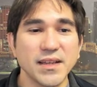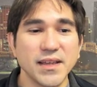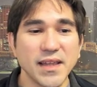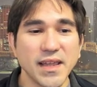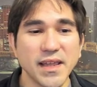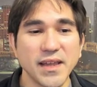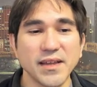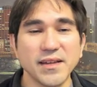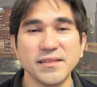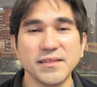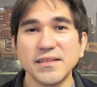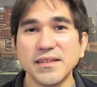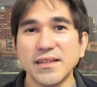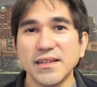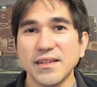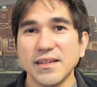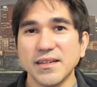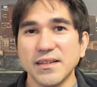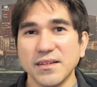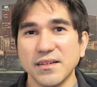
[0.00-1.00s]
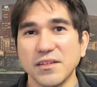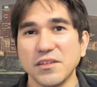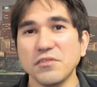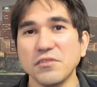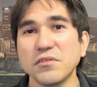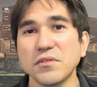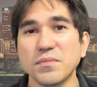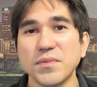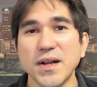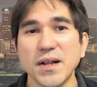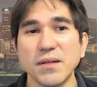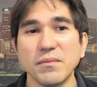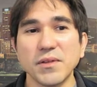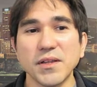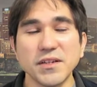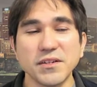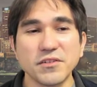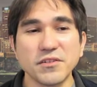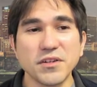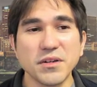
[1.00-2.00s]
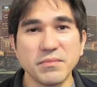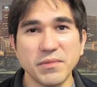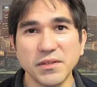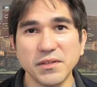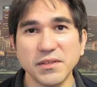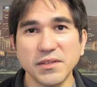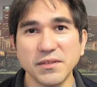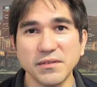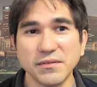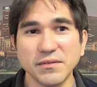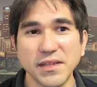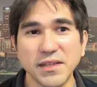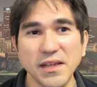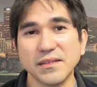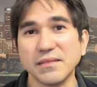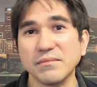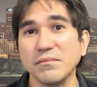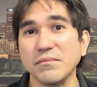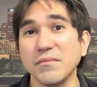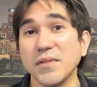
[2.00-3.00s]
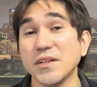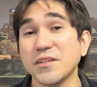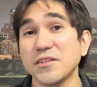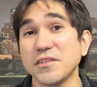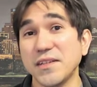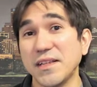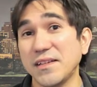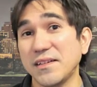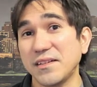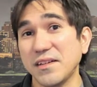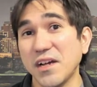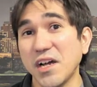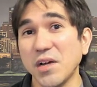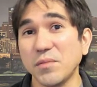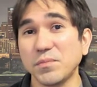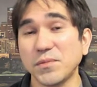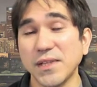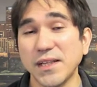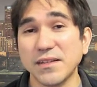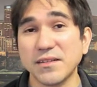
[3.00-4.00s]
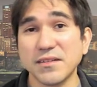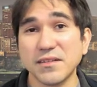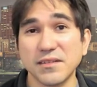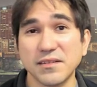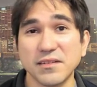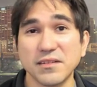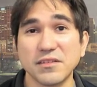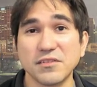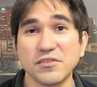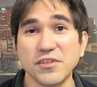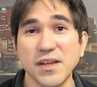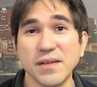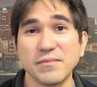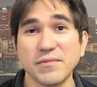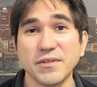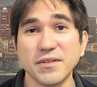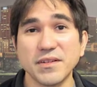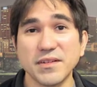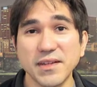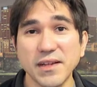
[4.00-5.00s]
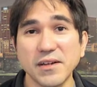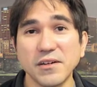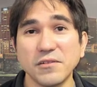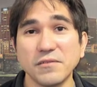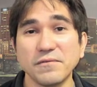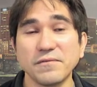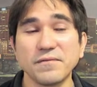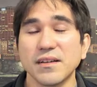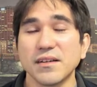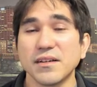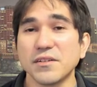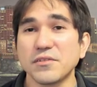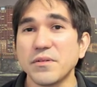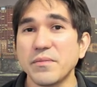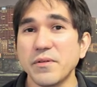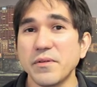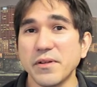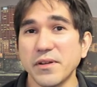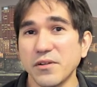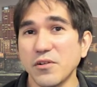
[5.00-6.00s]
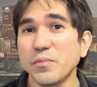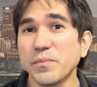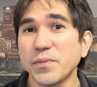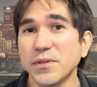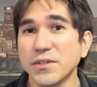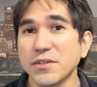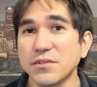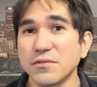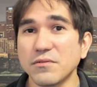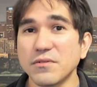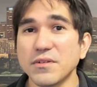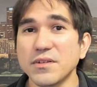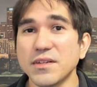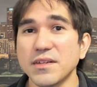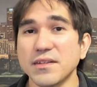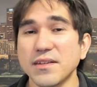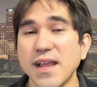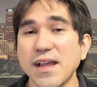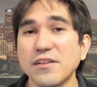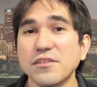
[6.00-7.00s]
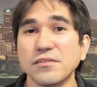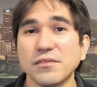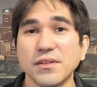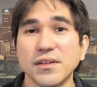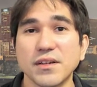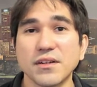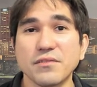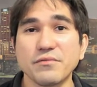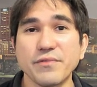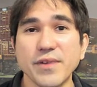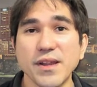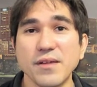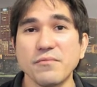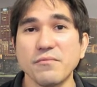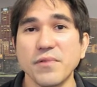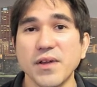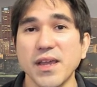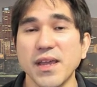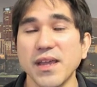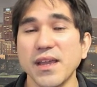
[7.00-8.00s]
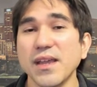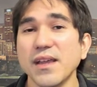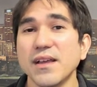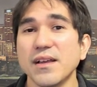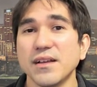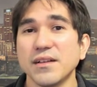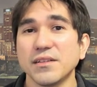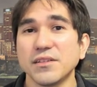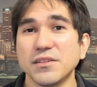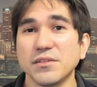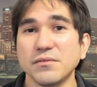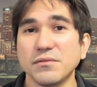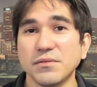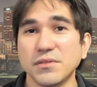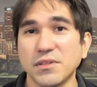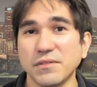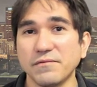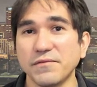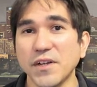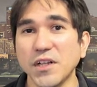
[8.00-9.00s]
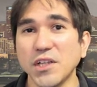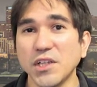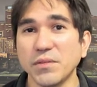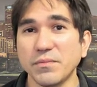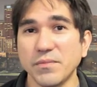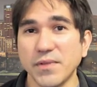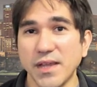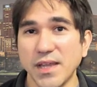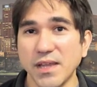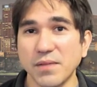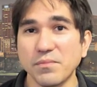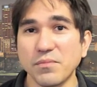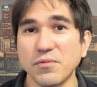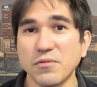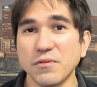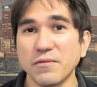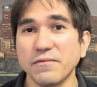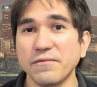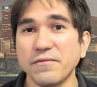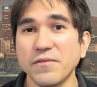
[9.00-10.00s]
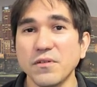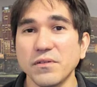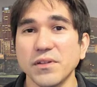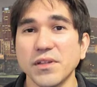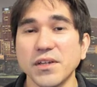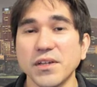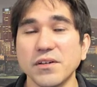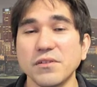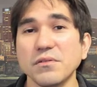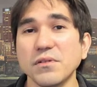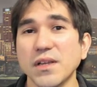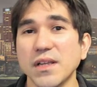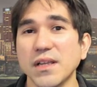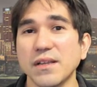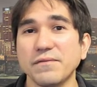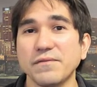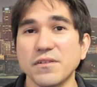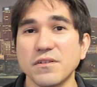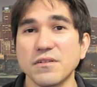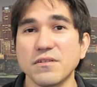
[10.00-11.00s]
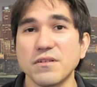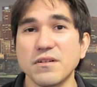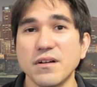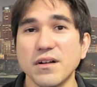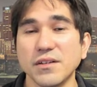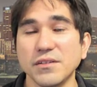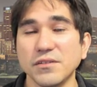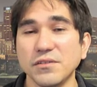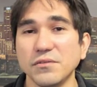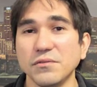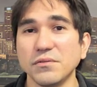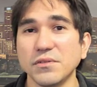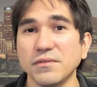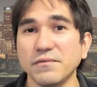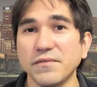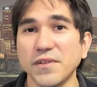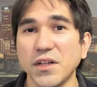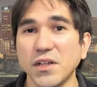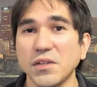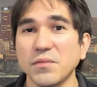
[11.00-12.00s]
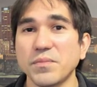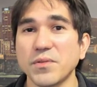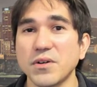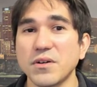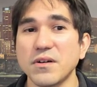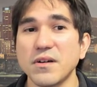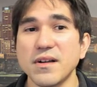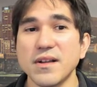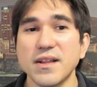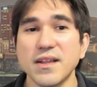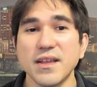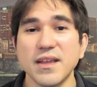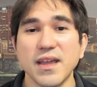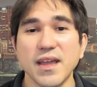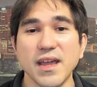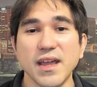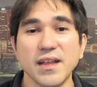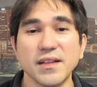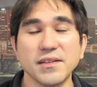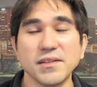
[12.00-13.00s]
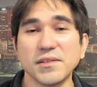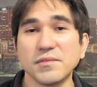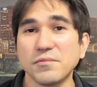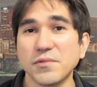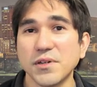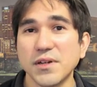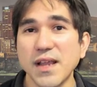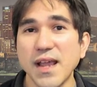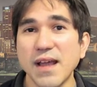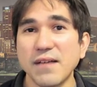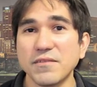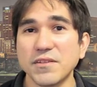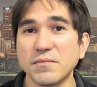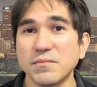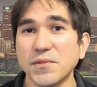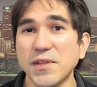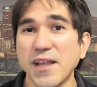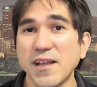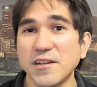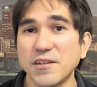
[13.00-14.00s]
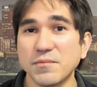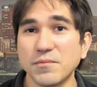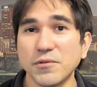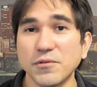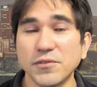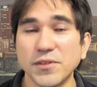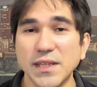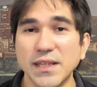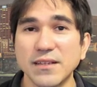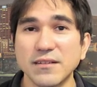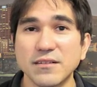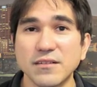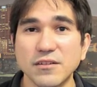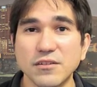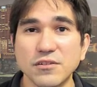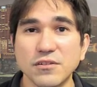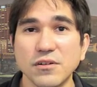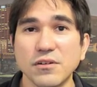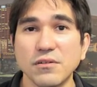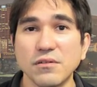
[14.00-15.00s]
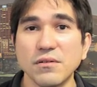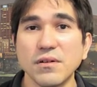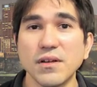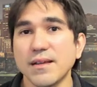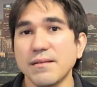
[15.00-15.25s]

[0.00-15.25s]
And you could probably contribute to the much needed updates to this gem yourself. Contributing open source is actually a great way to develop a portfolio if you're a new developer and you want to have some tangible things to show.